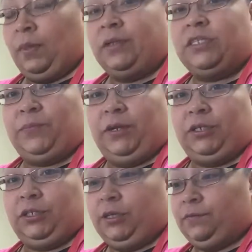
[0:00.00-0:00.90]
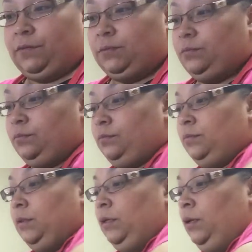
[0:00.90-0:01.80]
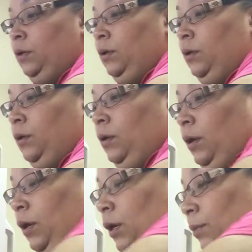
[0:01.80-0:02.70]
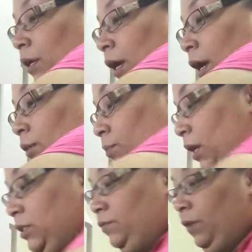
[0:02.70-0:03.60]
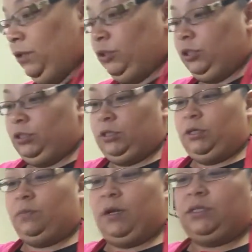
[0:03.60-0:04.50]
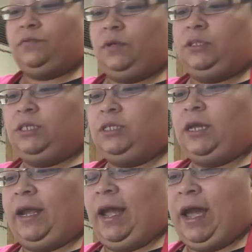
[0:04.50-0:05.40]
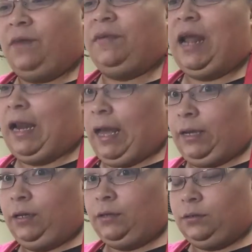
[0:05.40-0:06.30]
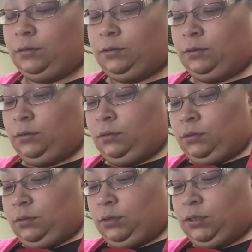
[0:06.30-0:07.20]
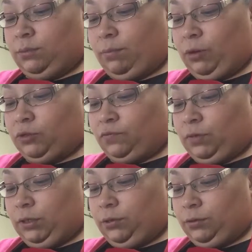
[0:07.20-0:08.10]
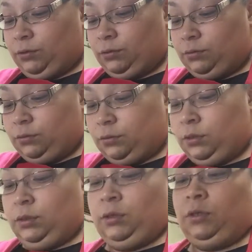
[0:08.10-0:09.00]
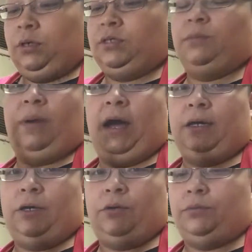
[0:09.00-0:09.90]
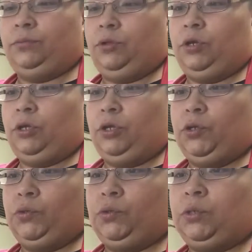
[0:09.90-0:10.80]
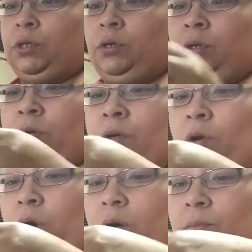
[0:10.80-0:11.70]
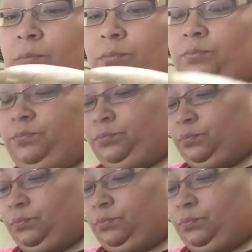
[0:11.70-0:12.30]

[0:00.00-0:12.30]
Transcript: spinach leaves, and I'm gonna add mozzarella cheese. Now the mozzarella cheese that I have and I like, because it melts really good, is the paleo. You can use the